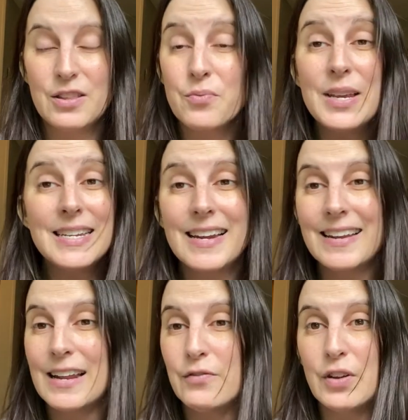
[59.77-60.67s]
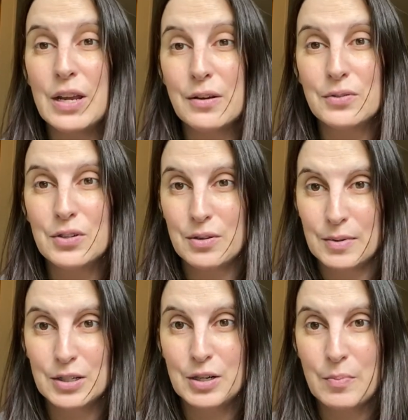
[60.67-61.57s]
three dedicated videos to the
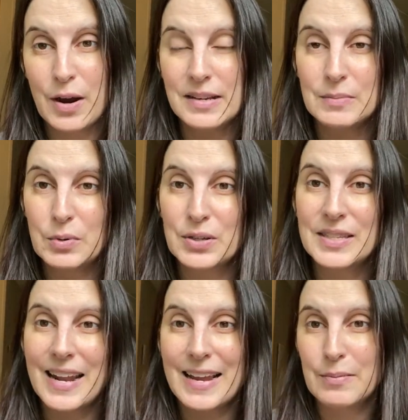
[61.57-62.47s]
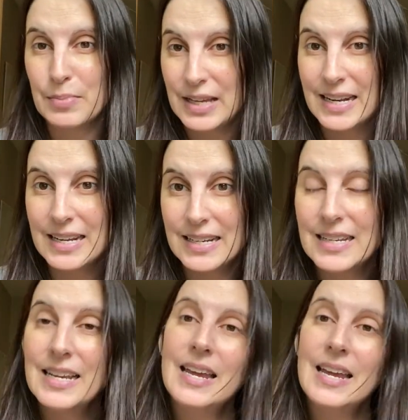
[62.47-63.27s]
BookTube prize books that I completed.